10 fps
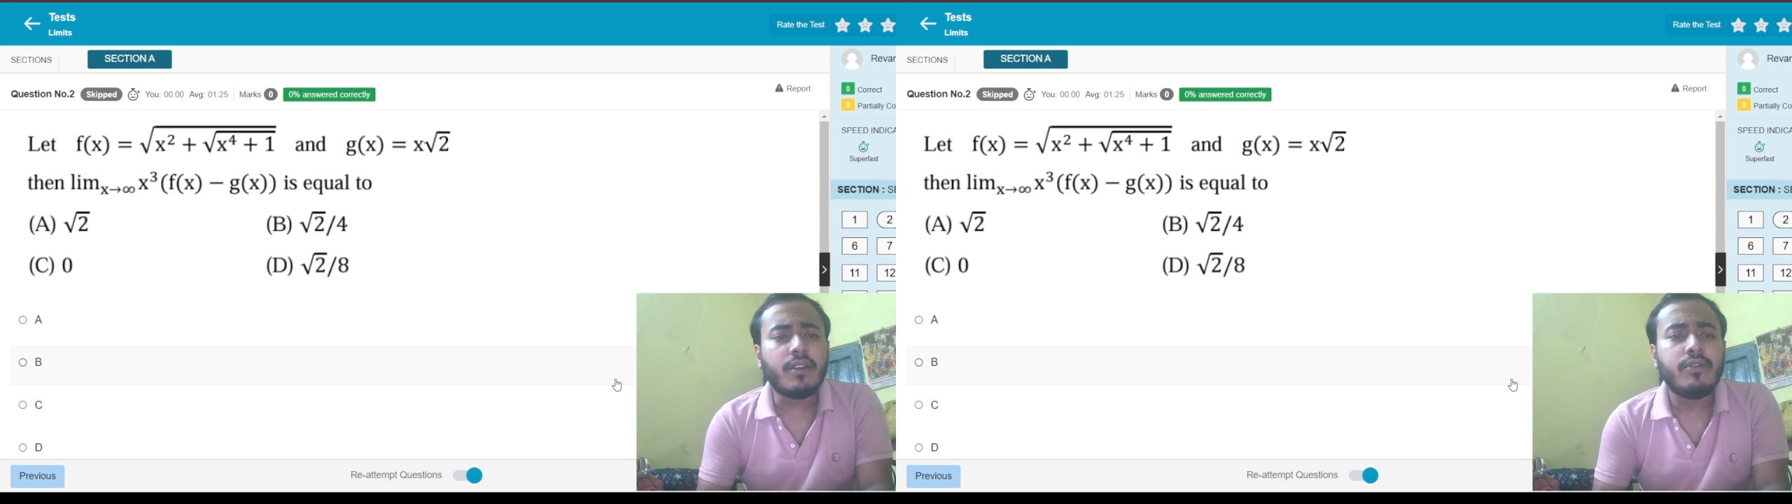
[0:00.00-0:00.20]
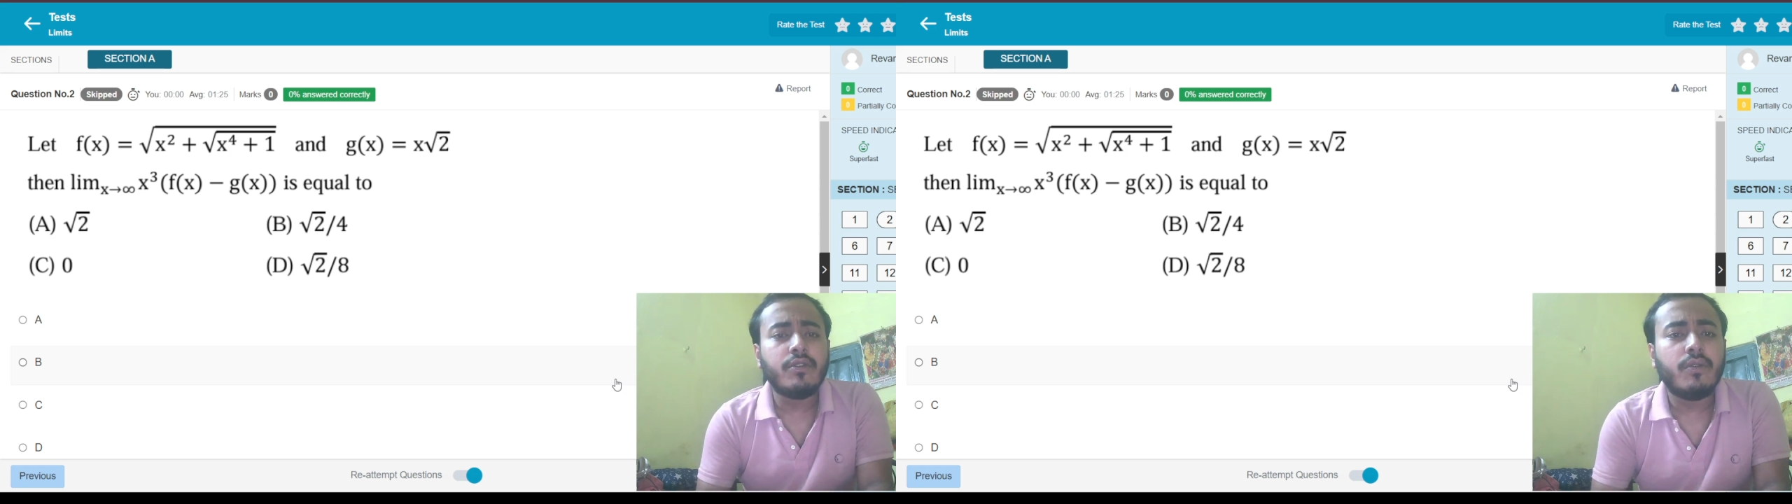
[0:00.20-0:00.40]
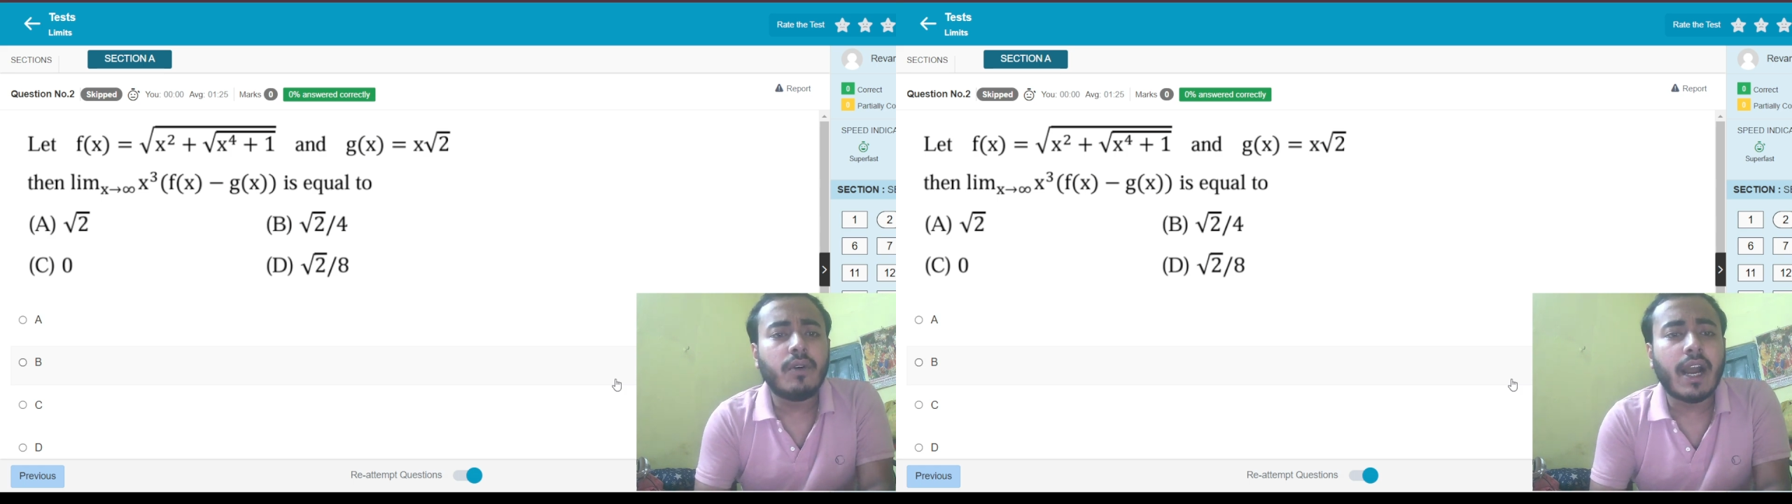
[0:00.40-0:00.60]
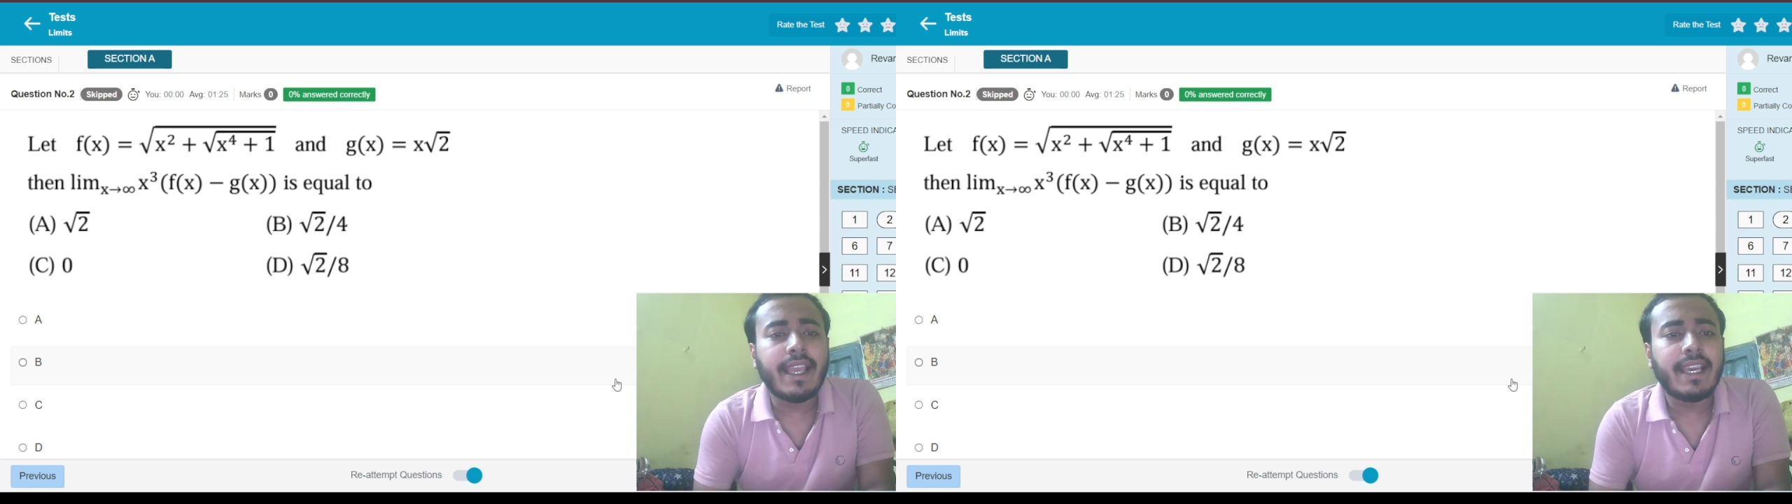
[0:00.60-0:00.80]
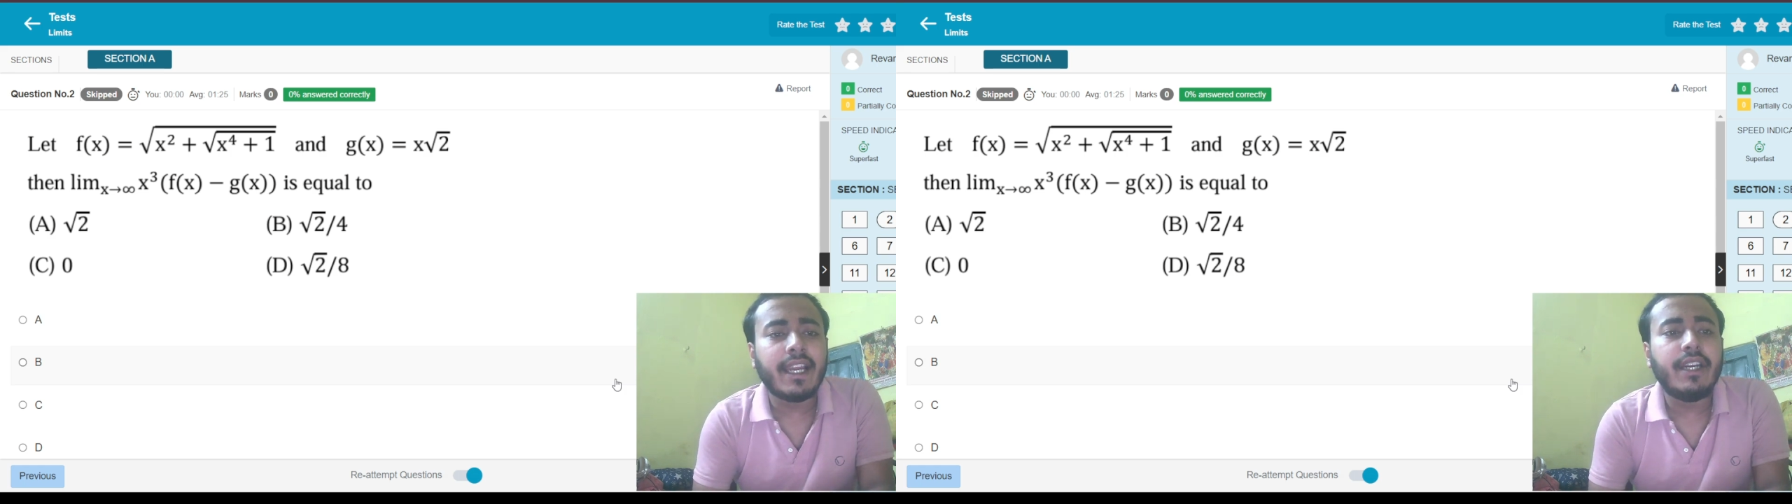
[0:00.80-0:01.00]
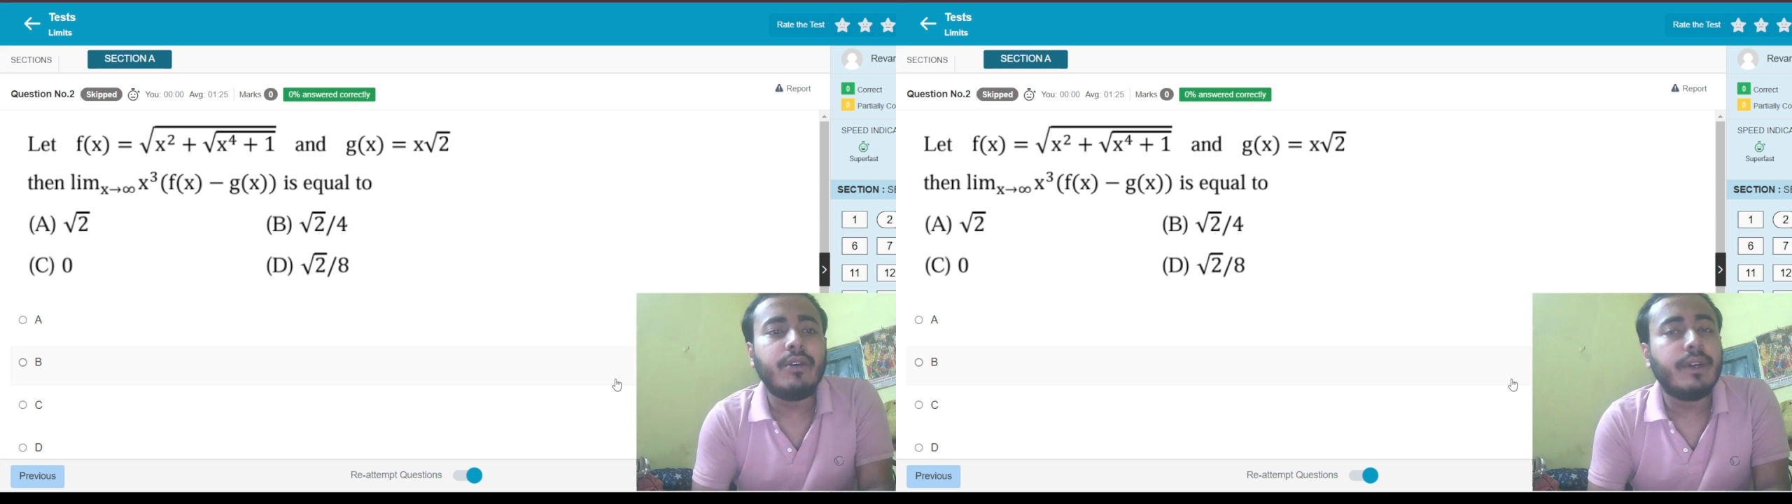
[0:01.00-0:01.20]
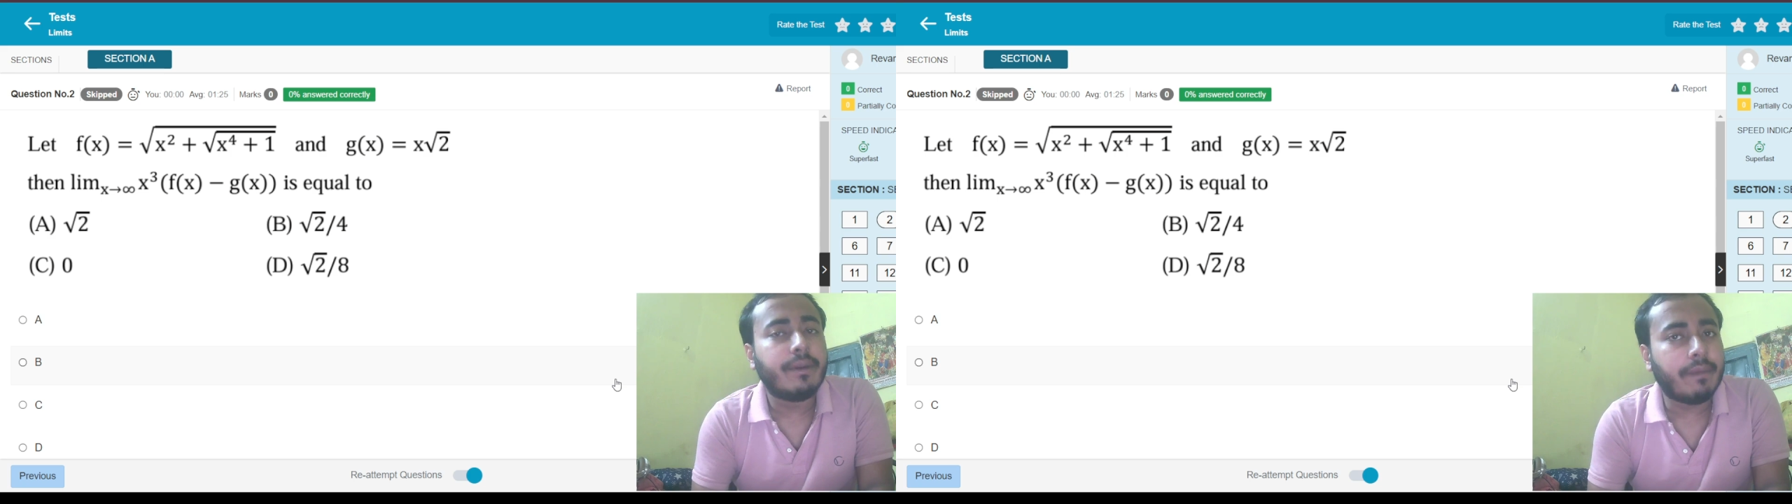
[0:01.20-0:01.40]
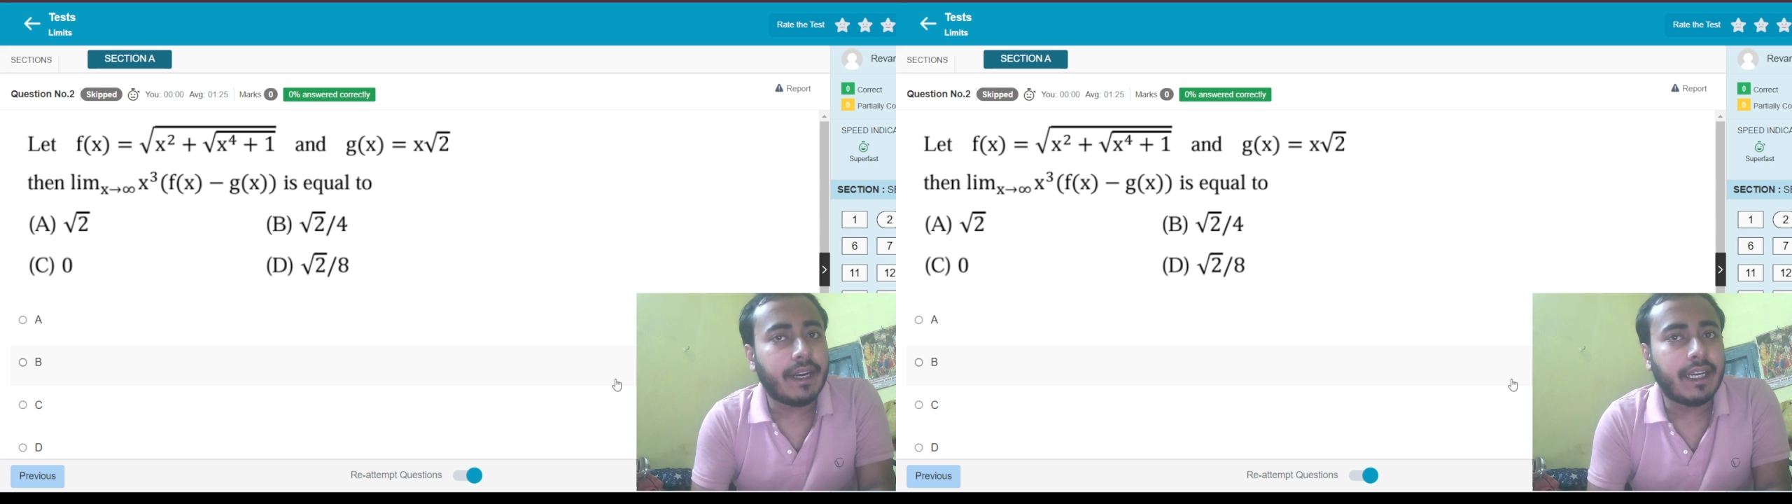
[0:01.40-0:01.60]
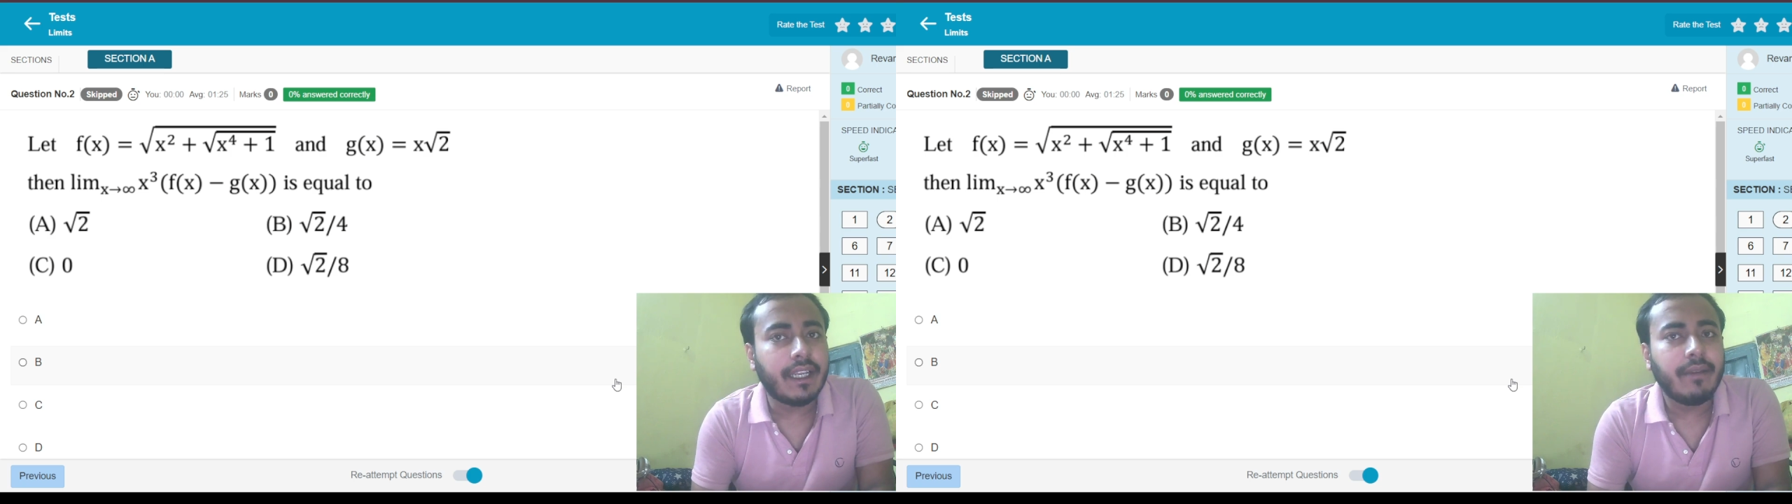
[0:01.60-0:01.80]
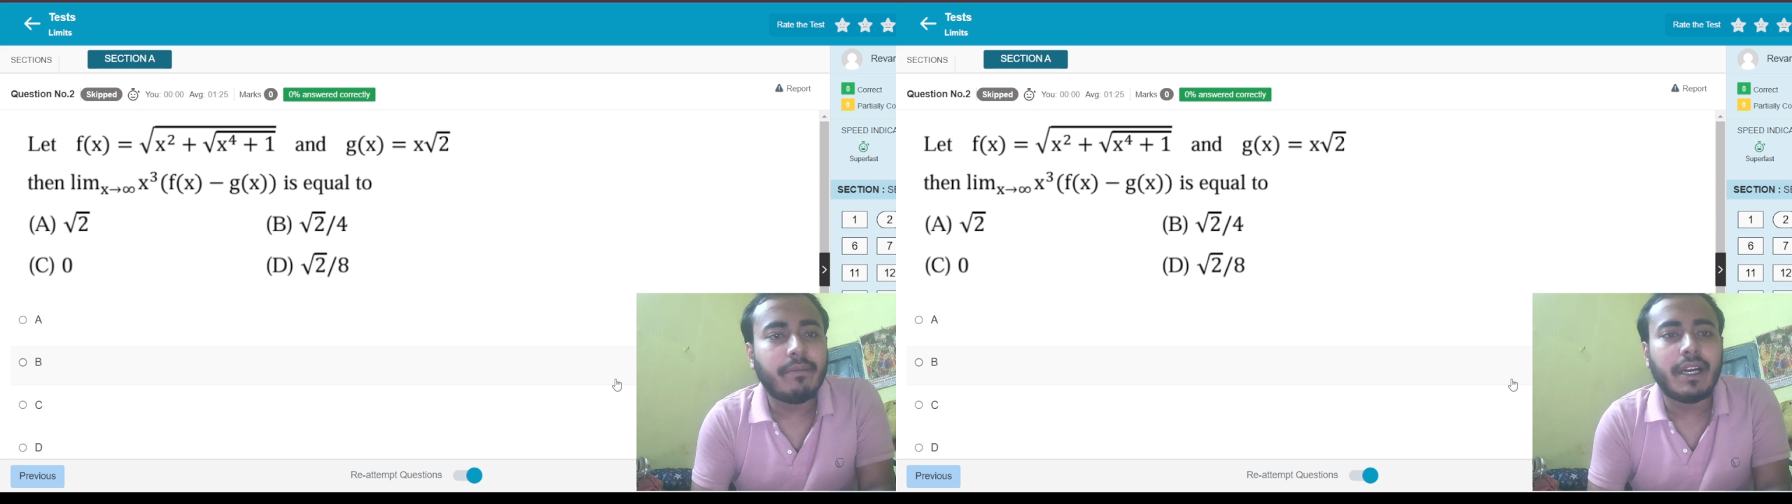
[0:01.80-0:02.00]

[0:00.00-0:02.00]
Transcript: So I can do it mentally,